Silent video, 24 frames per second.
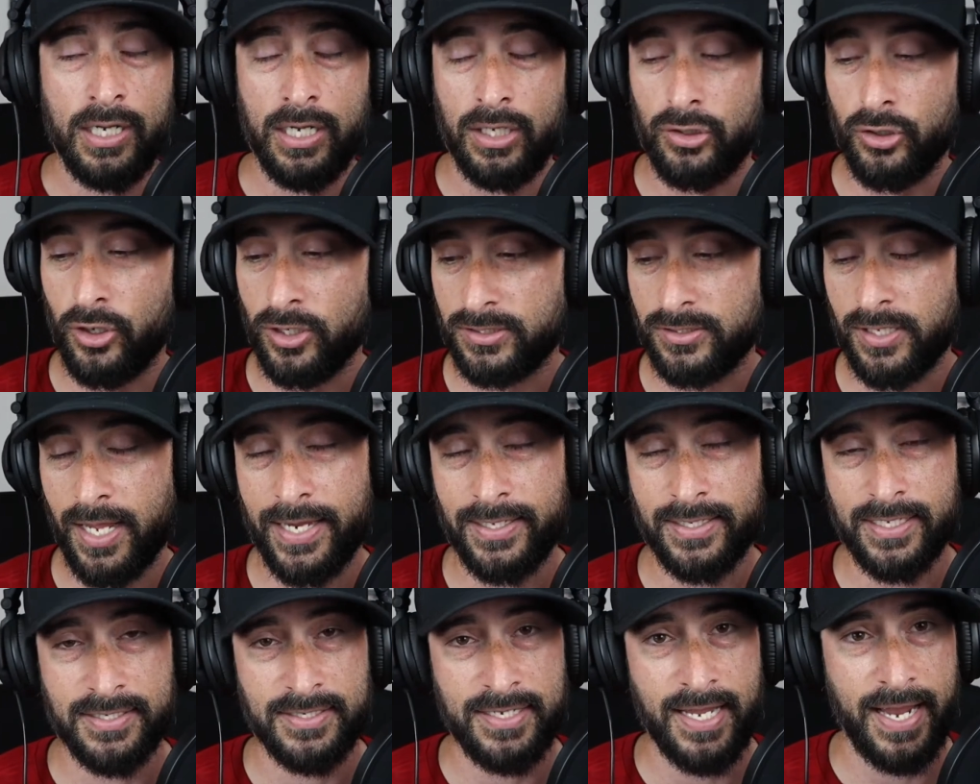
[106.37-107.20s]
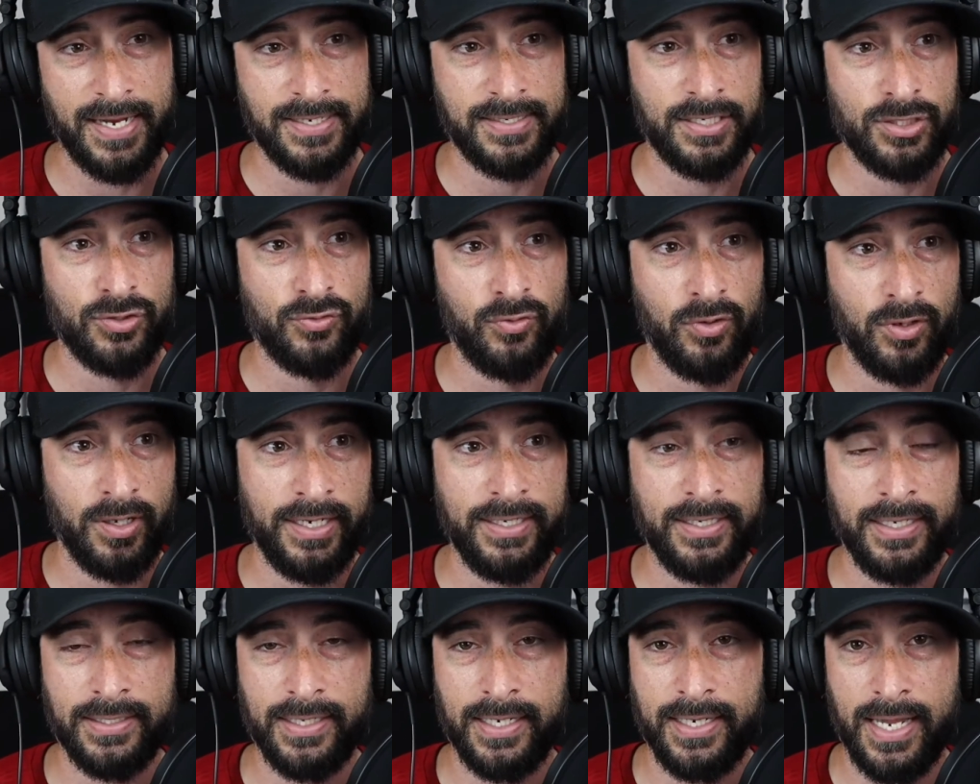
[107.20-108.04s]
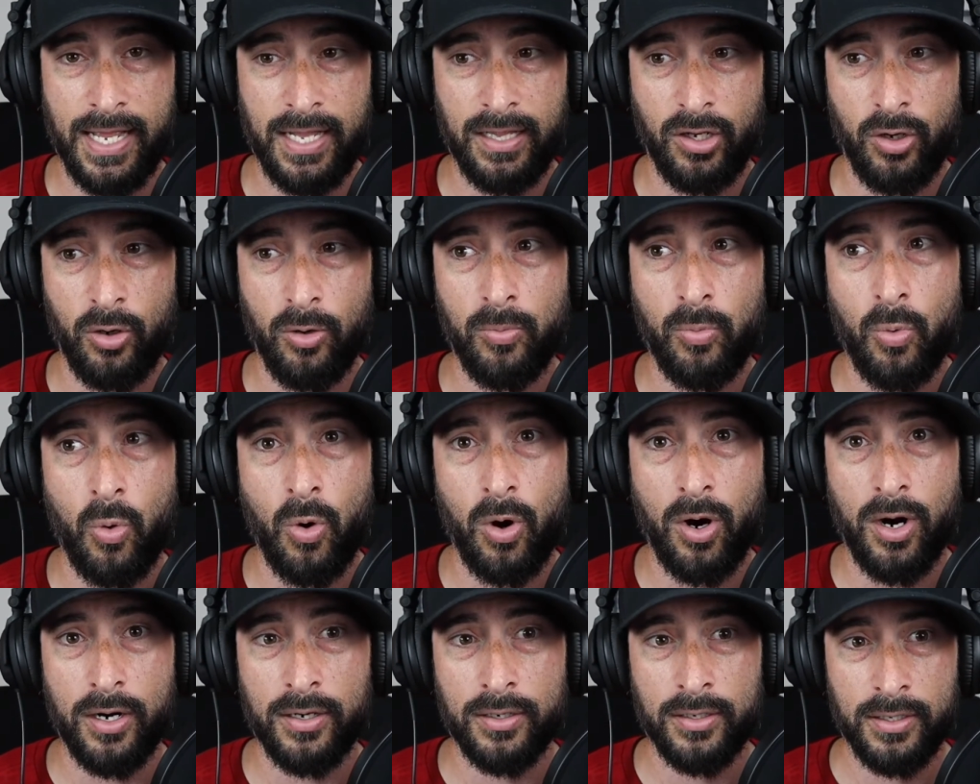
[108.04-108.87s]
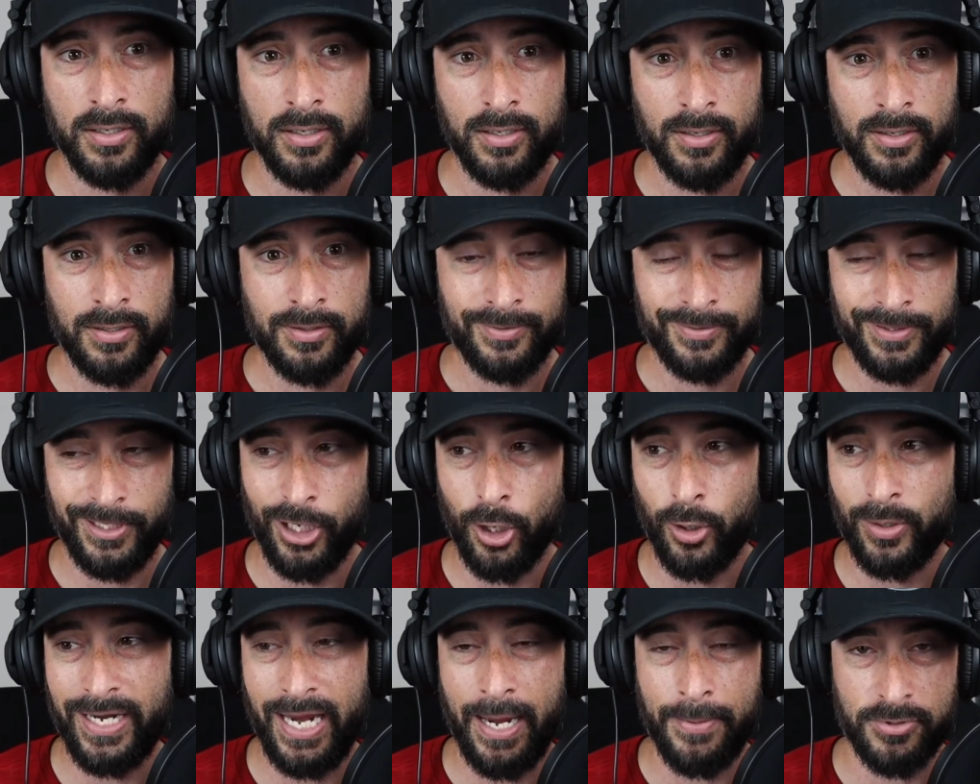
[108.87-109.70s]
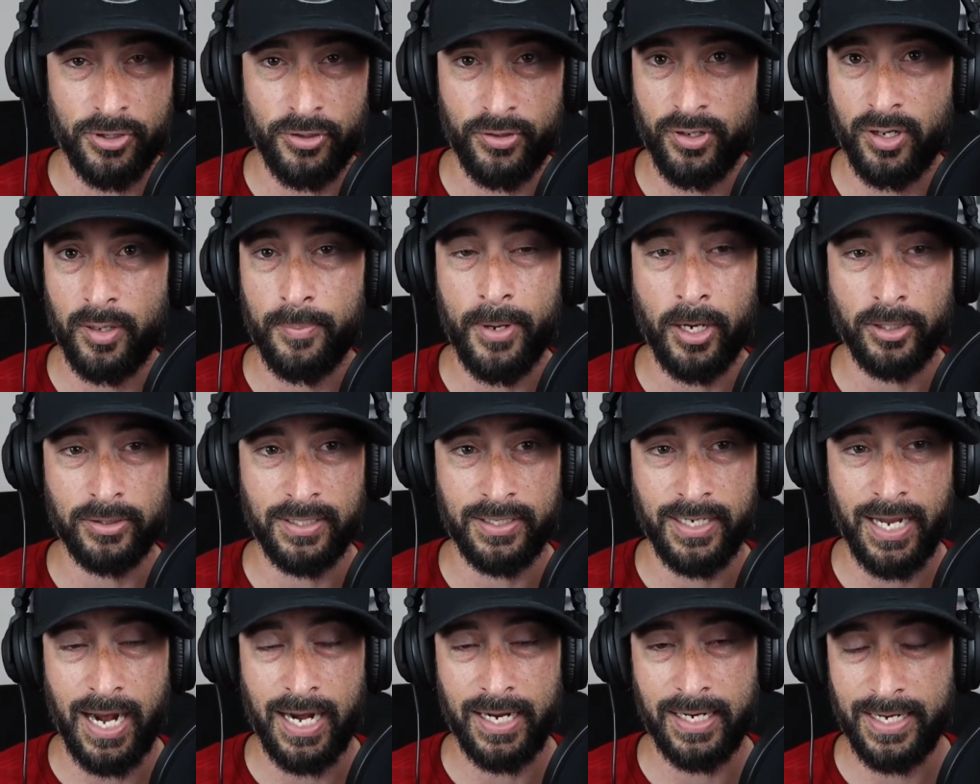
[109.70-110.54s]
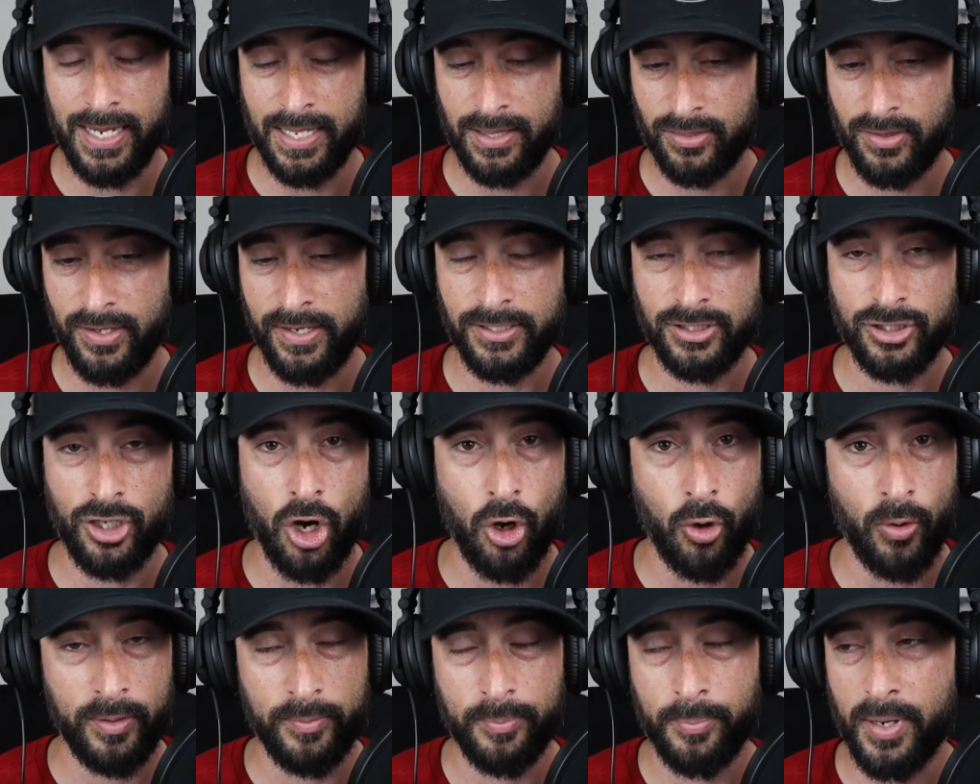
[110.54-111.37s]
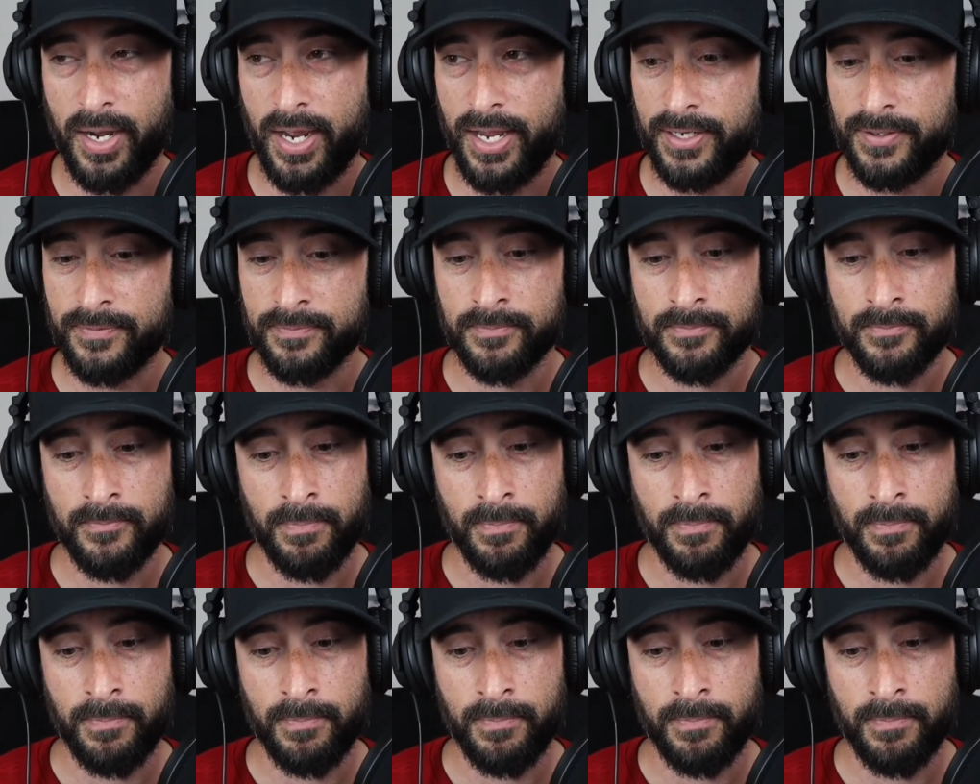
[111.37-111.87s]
Looks like the Texans really need to get a little more, games under their belt to kind of get things going. But,